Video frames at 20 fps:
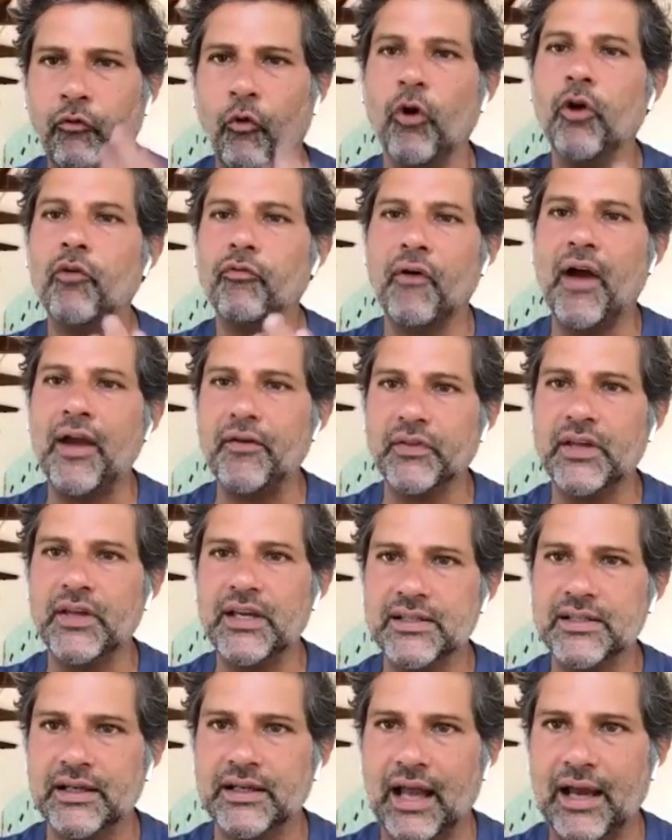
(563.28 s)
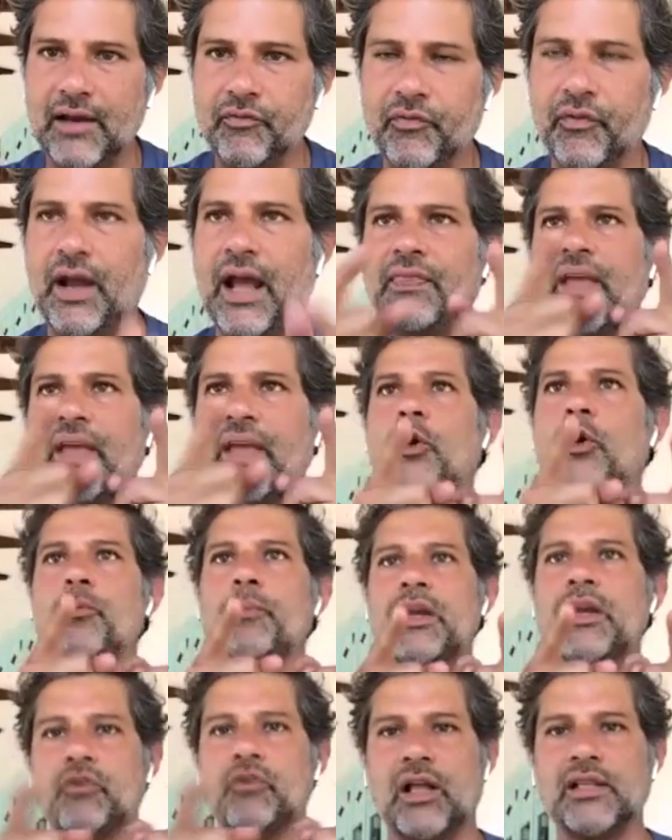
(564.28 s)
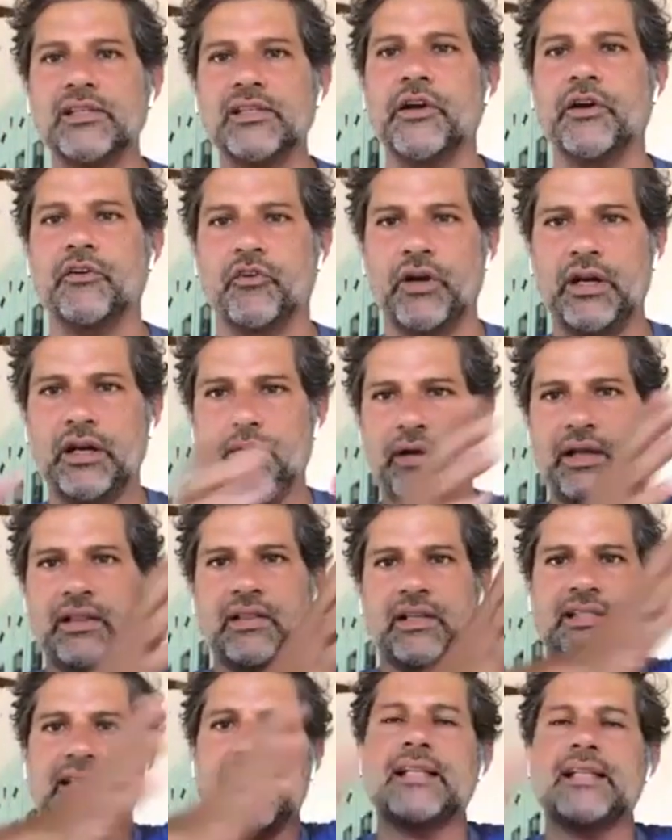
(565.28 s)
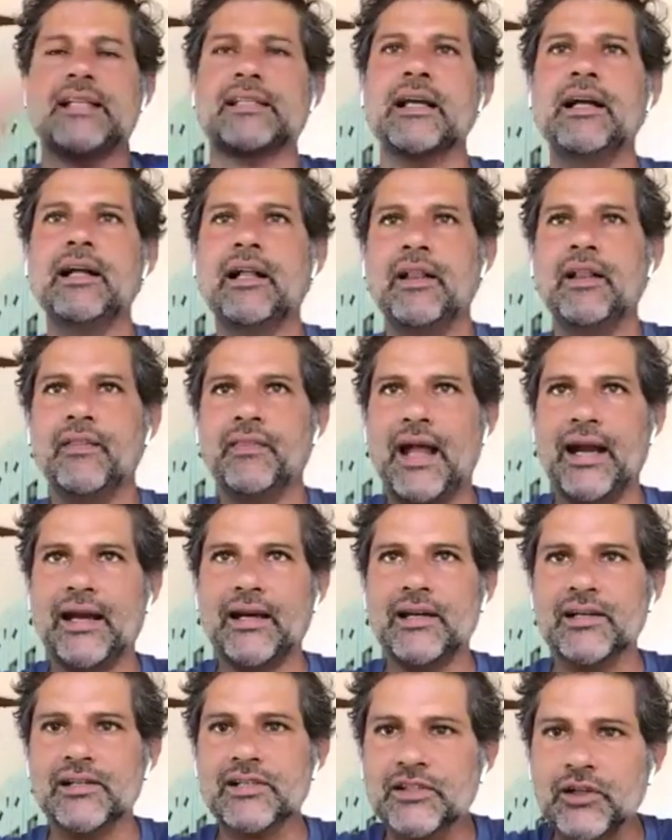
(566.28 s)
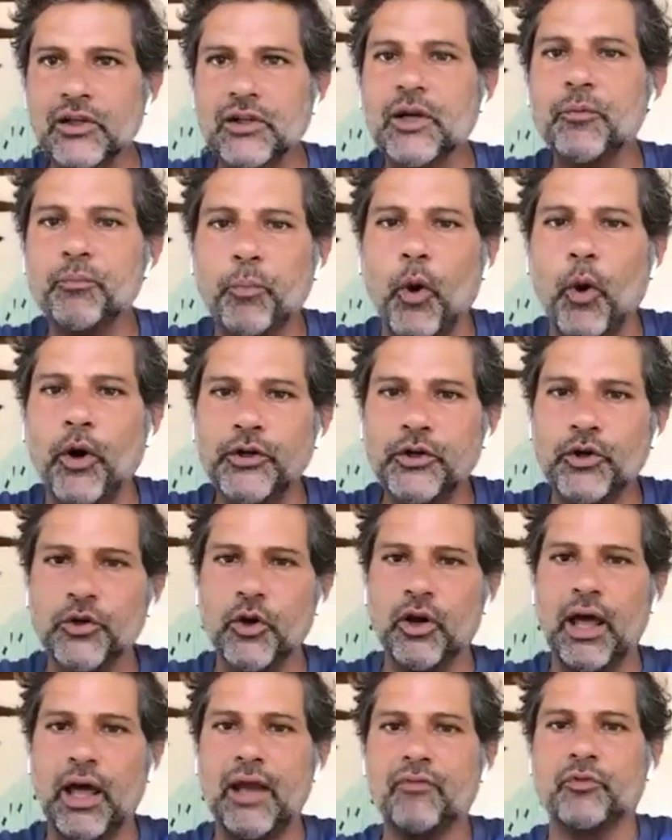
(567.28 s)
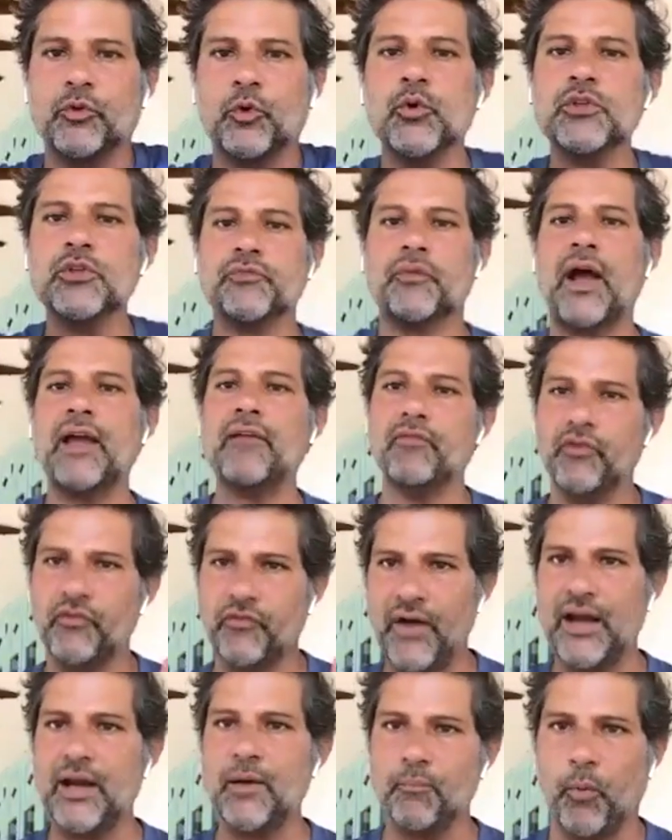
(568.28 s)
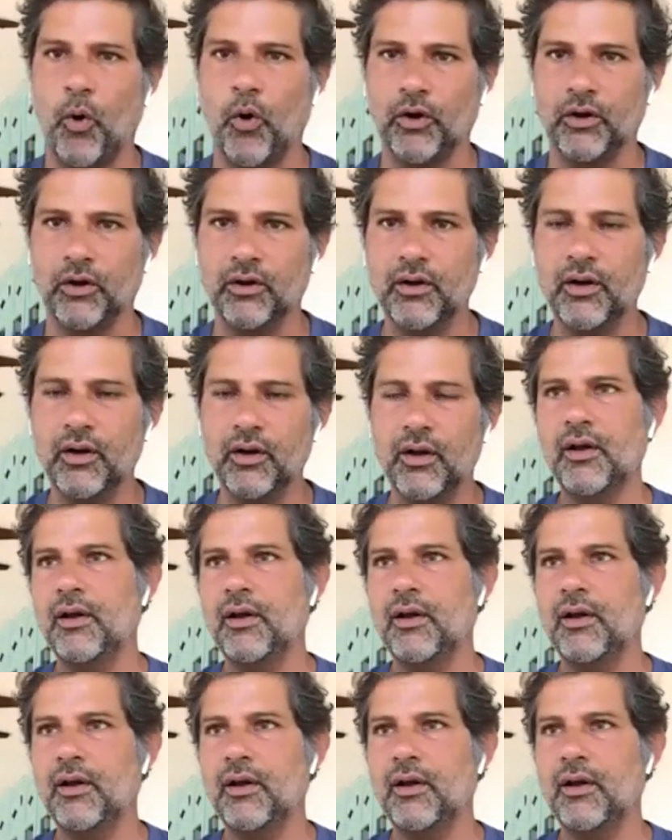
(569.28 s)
4 or 5 things in life and they could be transitory in the sense that at a certain point in your life, those 5 are very important.